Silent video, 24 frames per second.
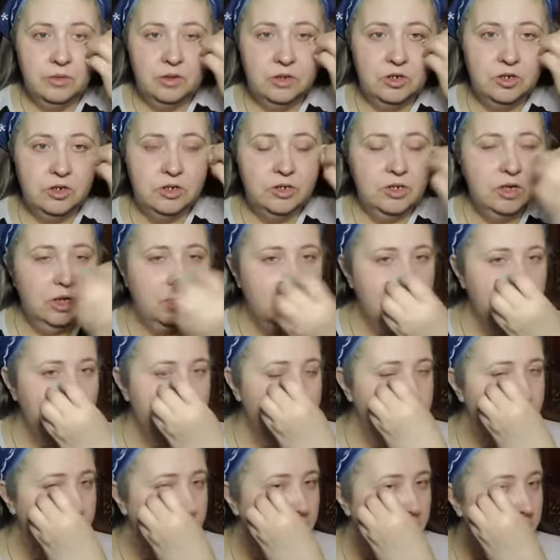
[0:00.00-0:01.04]
It's just not
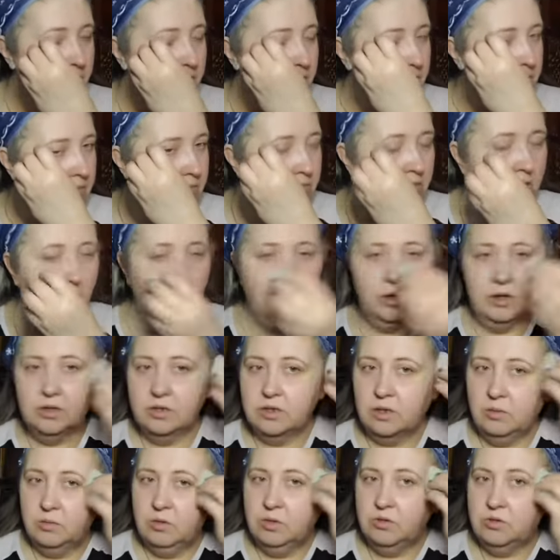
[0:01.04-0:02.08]
as dark
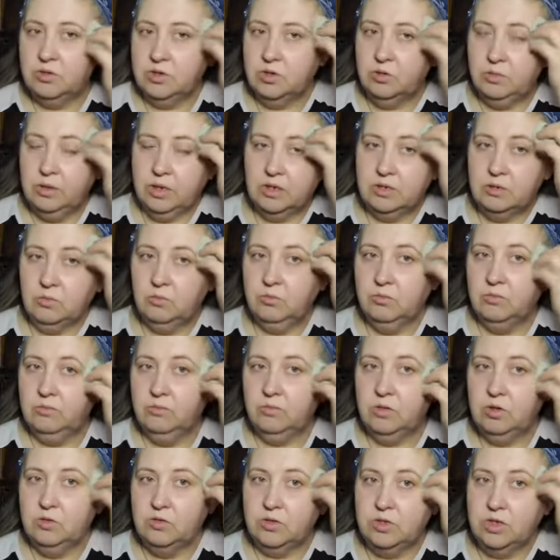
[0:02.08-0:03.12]
as I'm used to because I'm
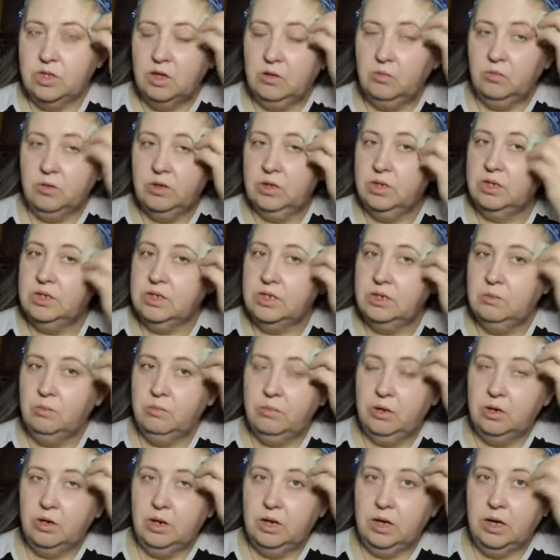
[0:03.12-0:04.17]
used to that really deep
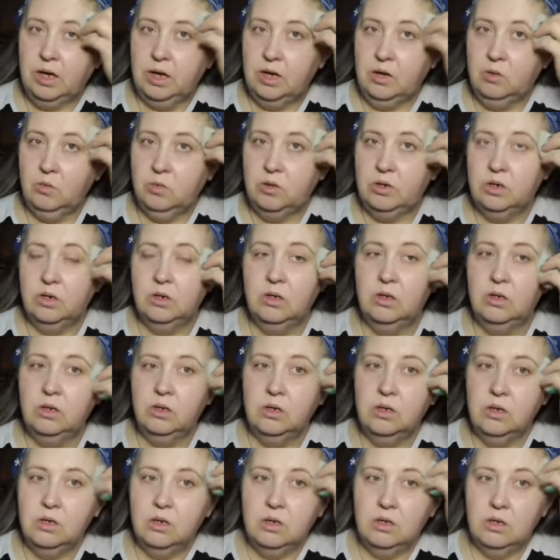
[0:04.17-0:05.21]
Mary Kay one.
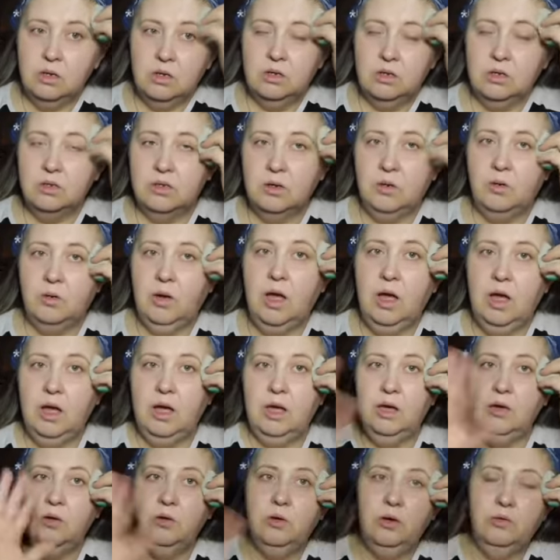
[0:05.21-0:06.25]
So
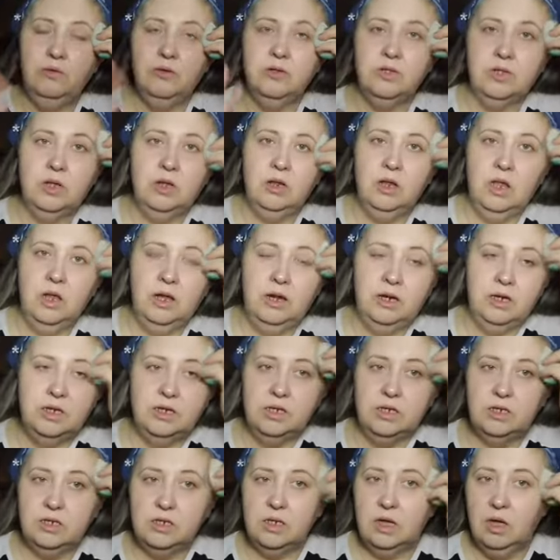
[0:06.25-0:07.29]
hi, whoever's online,
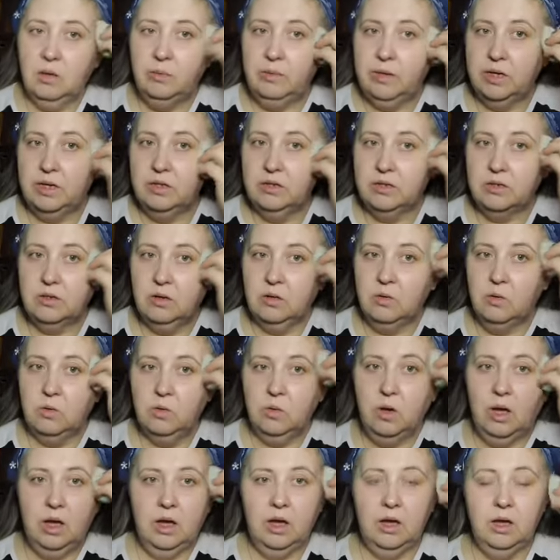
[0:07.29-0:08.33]
it didn't tell me.
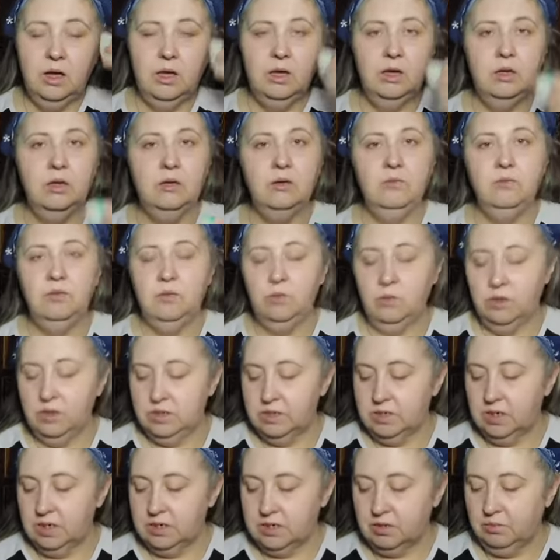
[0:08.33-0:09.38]
So hi, if you want
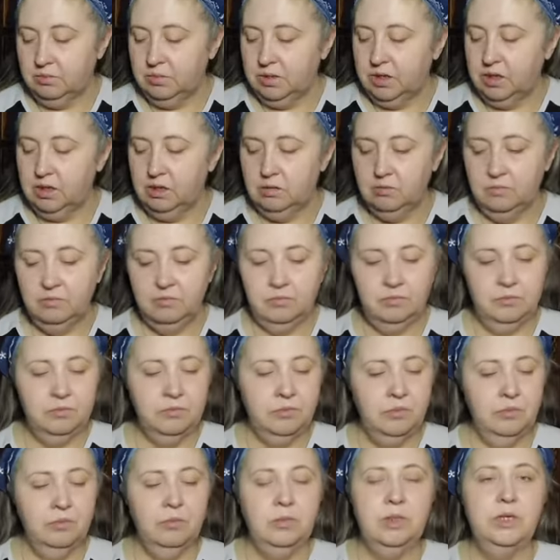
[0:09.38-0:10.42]
to say something,
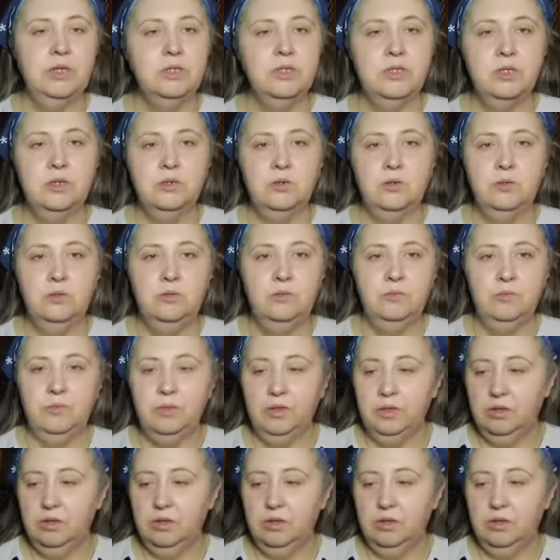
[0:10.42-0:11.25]
please do.